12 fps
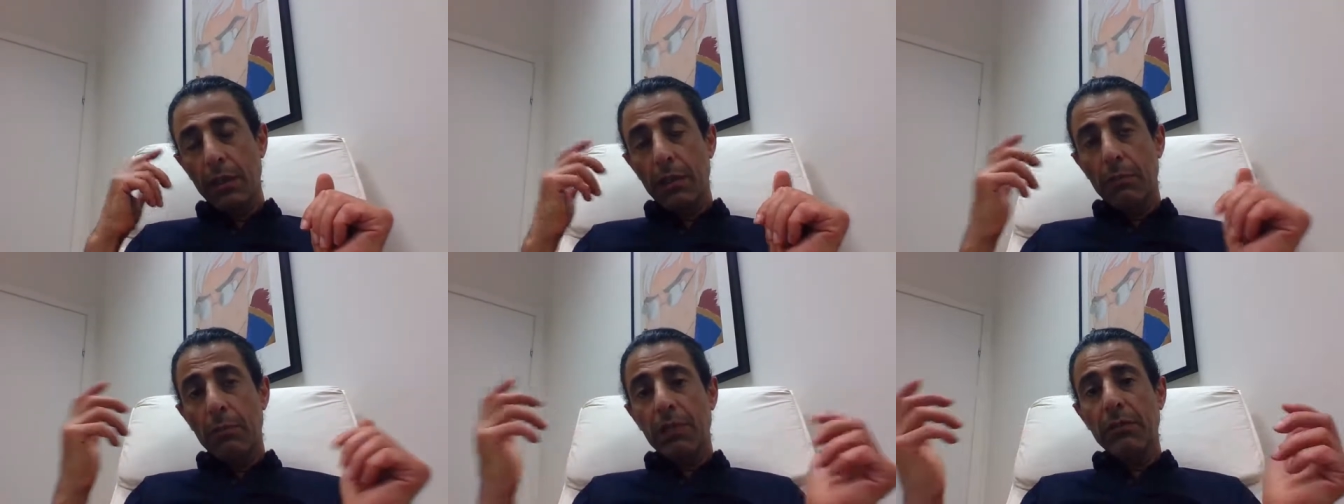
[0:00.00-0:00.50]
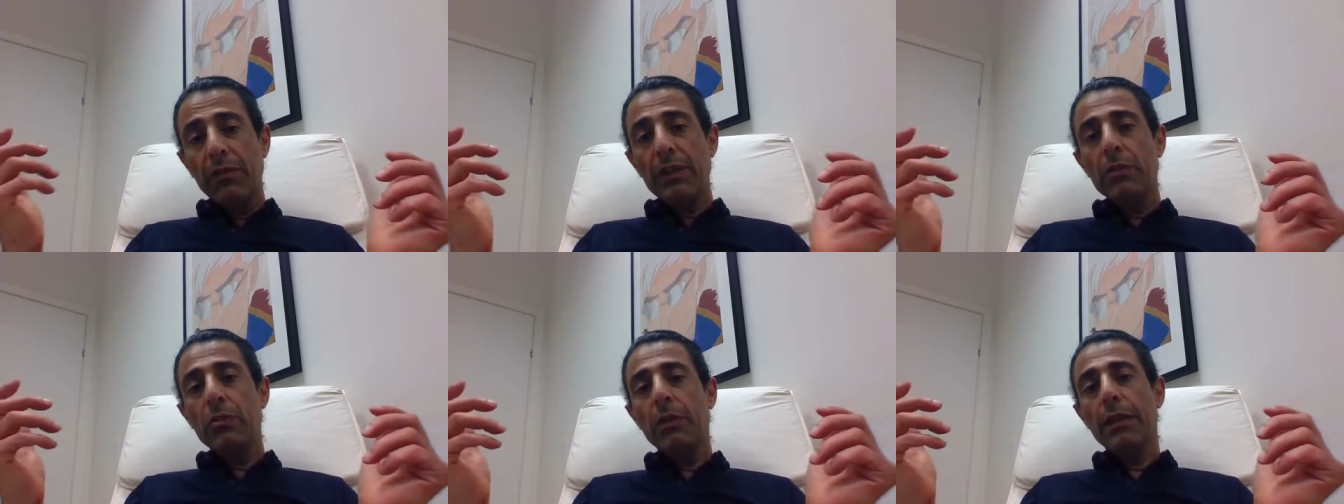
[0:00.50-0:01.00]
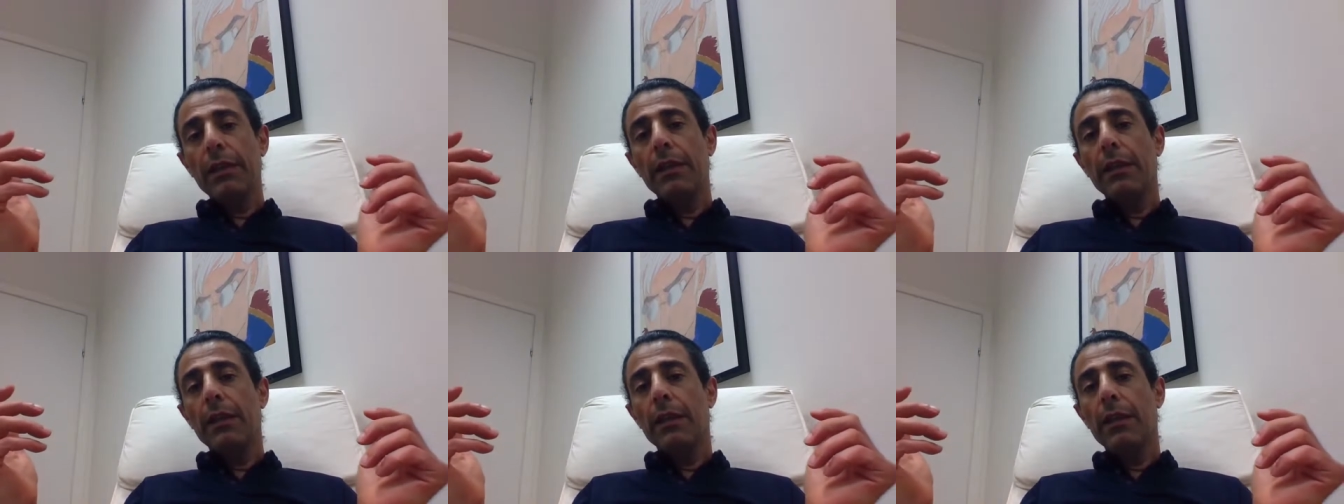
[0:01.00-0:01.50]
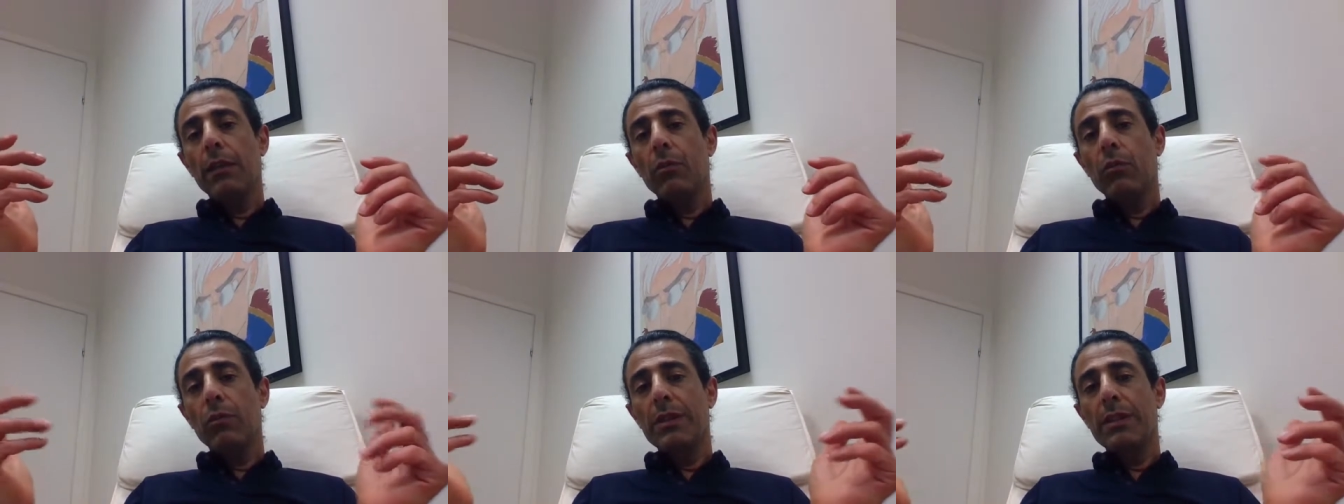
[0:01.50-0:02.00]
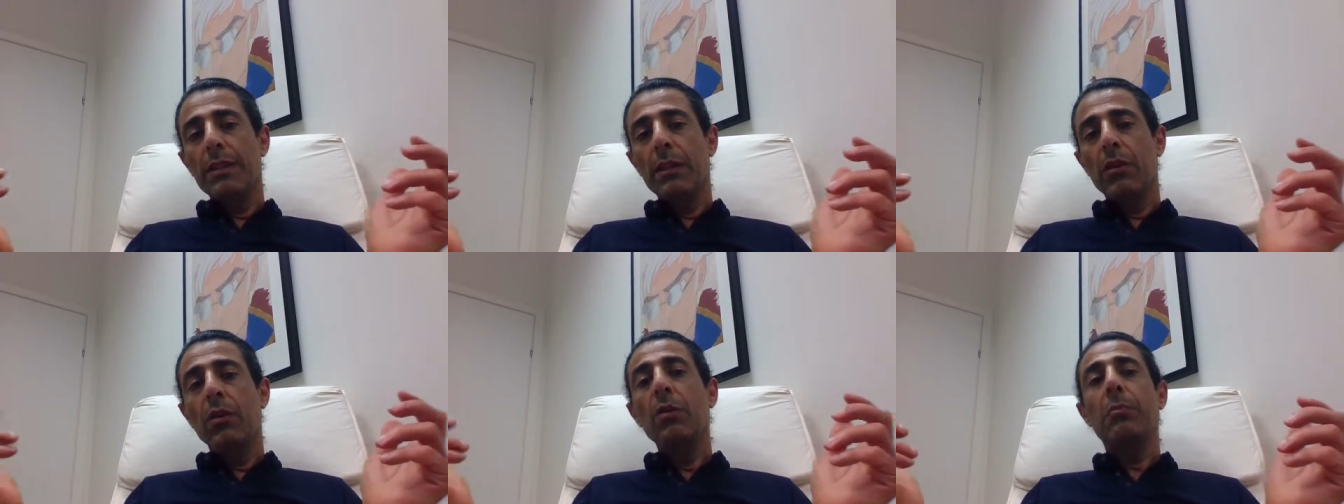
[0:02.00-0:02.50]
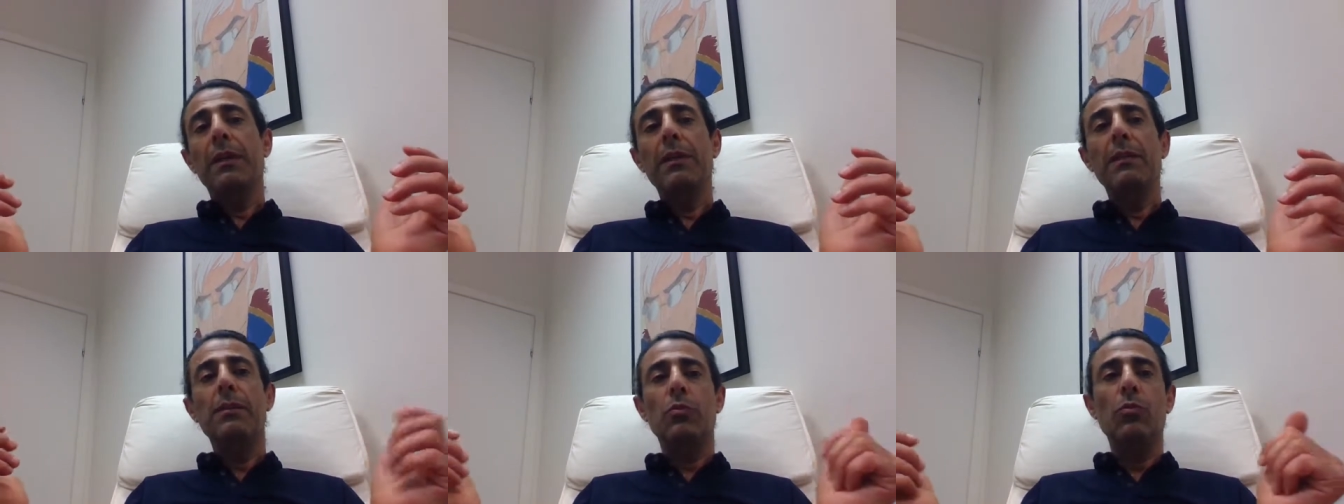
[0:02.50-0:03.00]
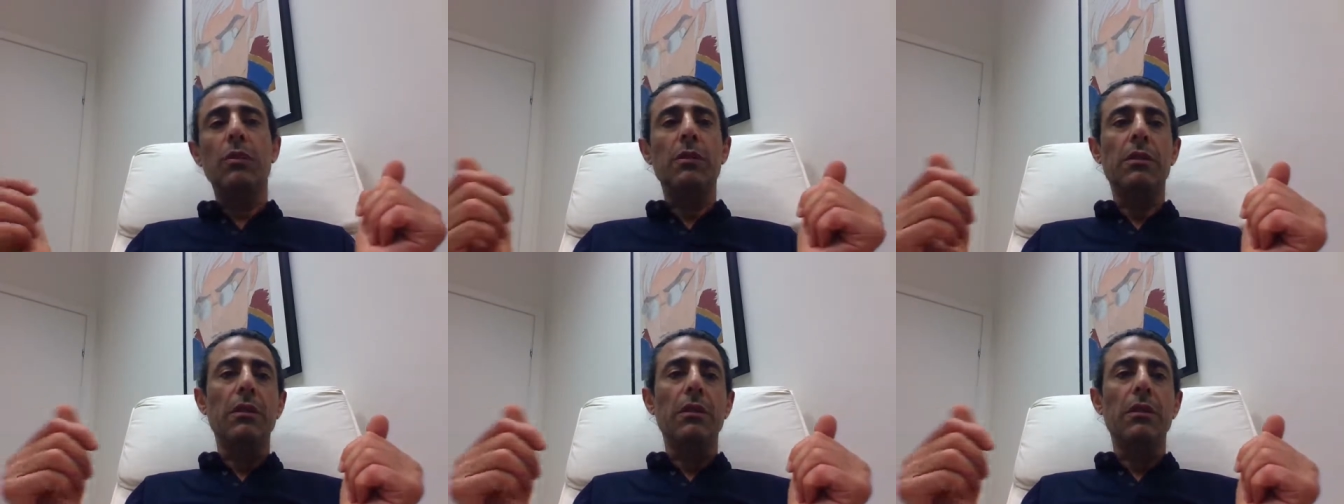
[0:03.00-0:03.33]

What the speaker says: But eventually, we see companies with